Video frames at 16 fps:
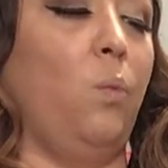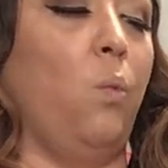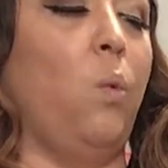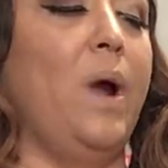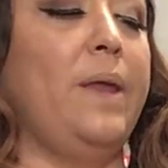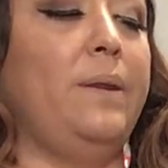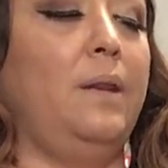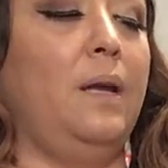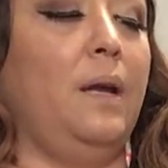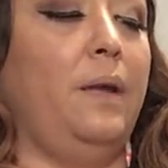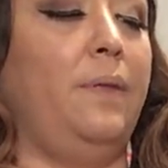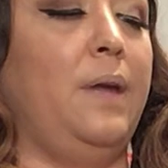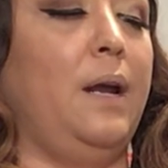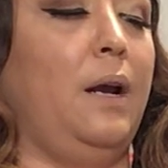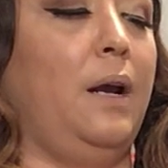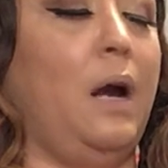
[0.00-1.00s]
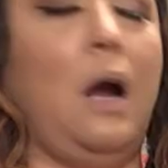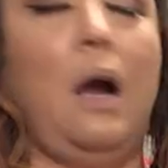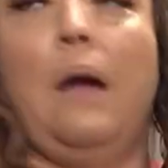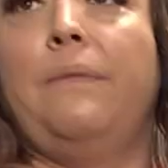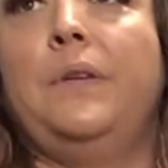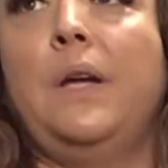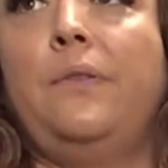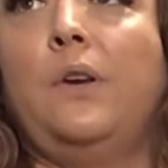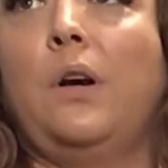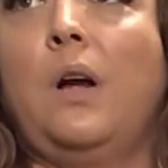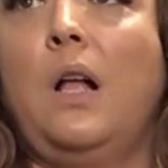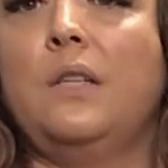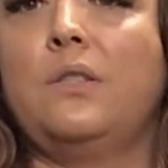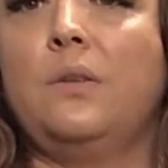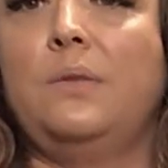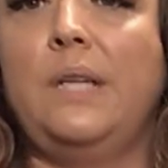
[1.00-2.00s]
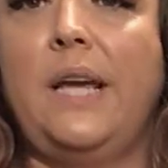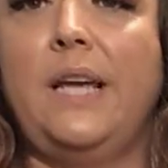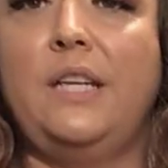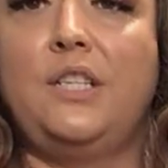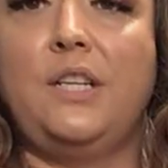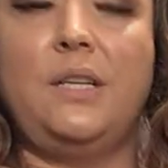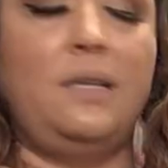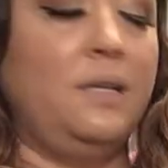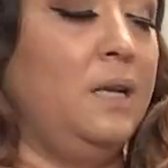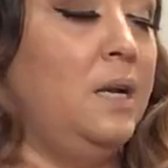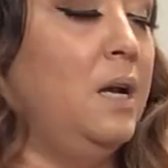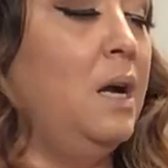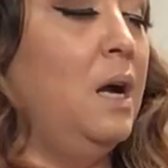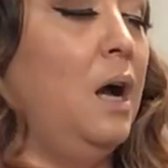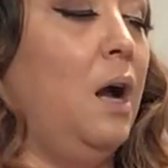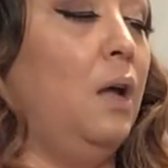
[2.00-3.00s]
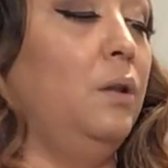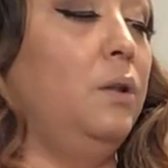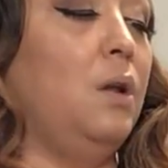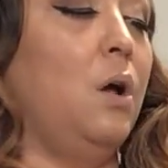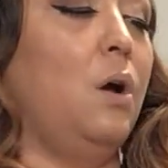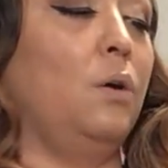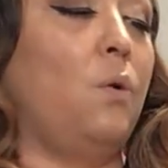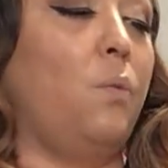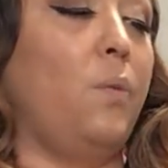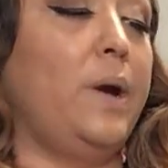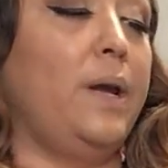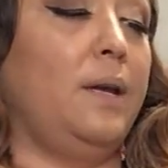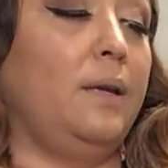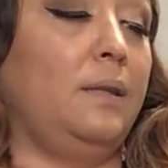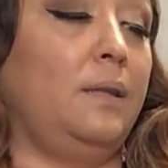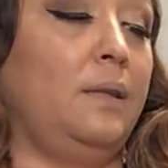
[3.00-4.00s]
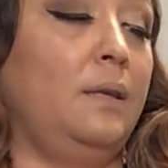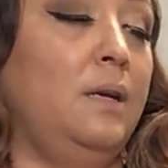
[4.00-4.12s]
when they have done their consultation, along with